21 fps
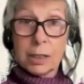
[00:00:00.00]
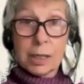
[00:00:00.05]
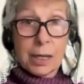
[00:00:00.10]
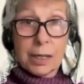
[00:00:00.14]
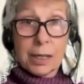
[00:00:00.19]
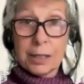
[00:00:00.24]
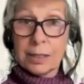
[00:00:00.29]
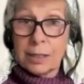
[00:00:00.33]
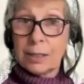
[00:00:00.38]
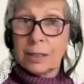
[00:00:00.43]

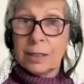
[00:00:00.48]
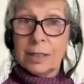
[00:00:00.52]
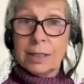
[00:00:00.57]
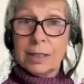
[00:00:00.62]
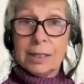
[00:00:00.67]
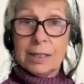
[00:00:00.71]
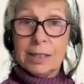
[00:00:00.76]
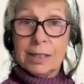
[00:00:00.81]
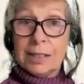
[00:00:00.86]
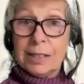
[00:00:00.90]
And,
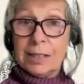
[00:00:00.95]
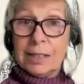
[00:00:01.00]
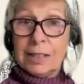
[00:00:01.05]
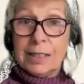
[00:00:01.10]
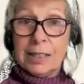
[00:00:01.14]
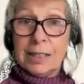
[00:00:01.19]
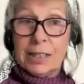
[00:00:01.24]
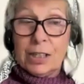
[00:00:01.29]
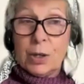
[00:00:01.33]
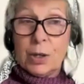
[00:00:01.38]

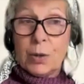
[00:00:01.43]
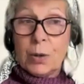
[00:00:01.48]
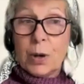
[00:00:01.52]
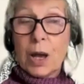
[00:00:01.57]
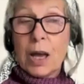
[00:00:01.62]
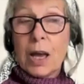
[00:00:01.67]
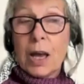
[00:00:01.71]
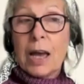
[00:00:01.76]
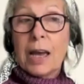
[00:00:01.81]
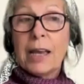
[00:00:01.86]

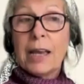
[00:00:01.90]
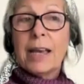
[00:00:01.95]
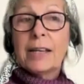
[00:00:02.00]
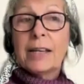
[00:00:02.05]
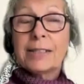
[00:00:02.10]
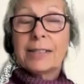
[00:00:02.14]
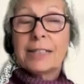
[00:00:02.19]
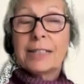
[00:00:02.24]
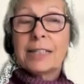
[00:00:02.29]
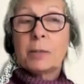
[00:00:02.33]
I
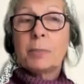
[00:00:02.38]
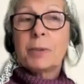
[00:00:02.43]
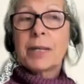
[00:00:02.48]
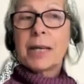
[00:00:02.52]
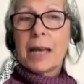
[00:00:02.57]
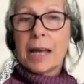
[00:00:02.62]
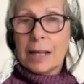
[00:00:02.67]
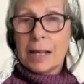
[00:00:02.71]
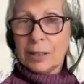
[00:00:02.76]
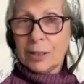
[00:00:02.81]
had to keep a
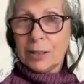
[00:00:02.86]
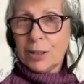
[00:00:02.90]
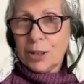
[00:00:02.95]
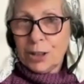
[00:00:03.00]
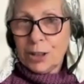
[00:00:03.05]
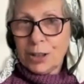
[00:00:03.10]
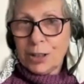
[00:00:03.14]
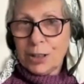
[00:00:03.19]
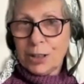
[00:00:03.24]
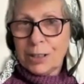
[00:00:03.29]

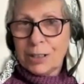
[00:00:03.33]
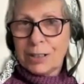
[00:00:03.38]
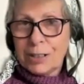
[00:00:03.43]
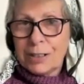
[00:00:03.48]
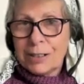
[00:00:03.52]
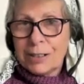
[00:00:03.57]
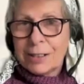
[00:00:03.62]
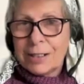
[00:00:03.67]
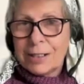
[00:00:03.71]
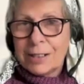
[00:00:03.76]
calendar
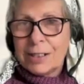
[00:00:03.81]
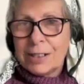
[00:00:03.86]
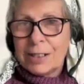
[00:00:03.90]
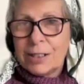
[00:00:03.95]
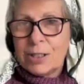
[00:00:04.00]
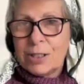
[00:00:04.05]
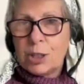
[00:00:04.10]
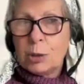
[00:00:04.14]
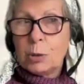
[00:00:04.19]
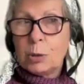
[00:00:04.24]

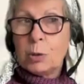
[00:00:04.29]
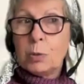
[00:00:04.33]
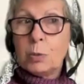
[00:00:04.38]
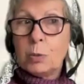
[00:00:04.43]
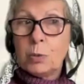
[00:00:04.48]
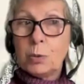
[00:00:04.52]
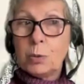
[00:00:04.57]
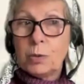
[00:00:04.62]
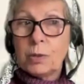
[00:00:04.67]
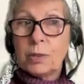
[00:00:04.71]

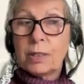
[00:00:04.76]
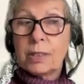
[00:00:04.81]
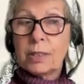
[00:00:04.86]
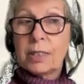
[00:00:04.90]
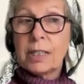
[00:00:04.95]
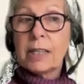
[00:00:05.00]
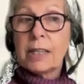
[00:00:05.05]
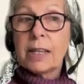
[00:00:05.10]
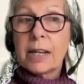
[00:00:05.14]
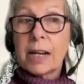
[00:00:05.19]
to
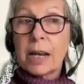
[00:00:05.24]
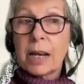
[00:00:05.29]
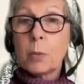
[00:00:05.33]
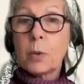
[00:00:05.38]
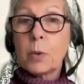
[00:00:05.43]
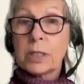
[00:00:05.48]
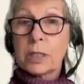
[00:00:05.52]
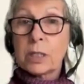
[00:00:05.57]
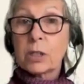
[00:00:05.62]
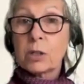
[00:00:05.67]
see that I
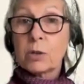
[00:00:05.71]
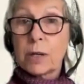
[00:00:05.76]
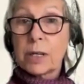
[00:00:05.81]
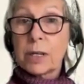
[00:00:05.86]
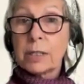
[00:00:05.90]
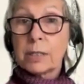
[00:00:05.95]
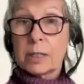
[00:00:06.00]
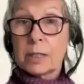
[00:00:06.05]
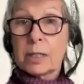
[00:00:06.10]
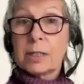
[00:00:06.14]
wasn't
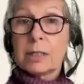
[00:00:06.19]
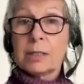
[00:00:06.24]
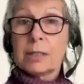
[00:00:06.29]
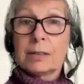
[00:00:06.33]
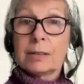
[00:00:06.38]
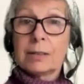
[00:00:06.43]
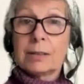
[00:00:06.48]
crazy.